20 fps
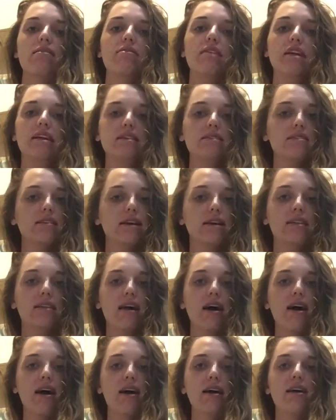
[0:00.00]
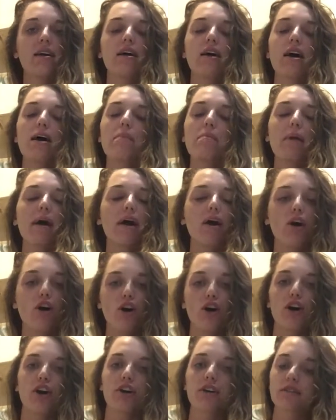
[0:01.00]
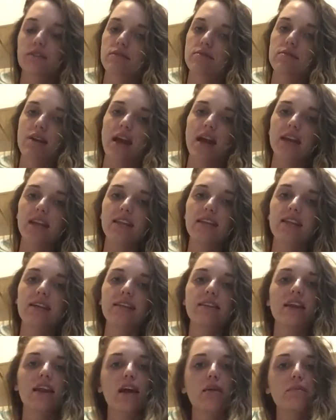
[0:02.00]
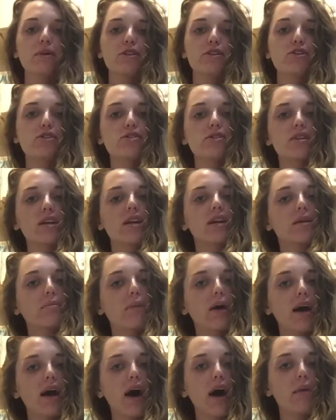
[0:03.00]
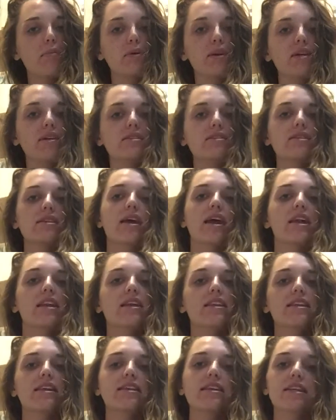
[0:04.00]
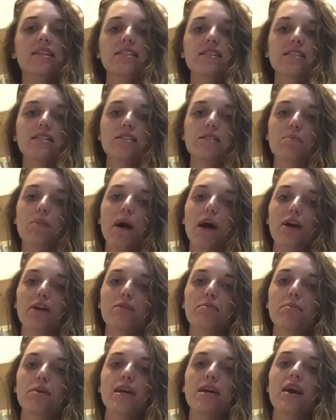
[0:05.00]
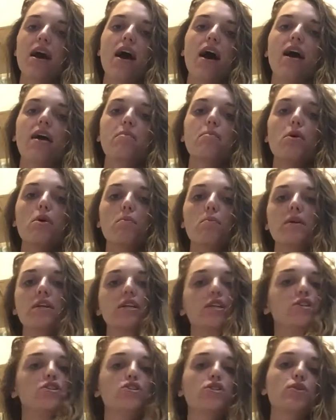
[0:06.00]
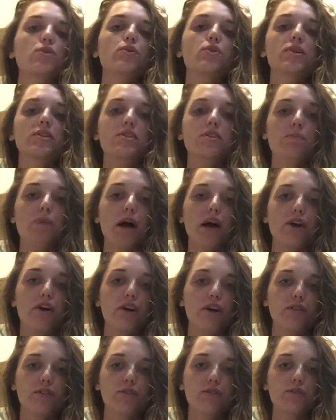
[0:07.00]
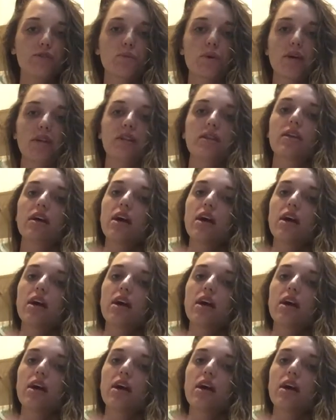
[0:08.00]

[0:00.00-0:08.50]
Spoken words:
things like that, my art, anything that I'm interested in my hobbies, and anything that's inspired me, I am hoping to inspire others with.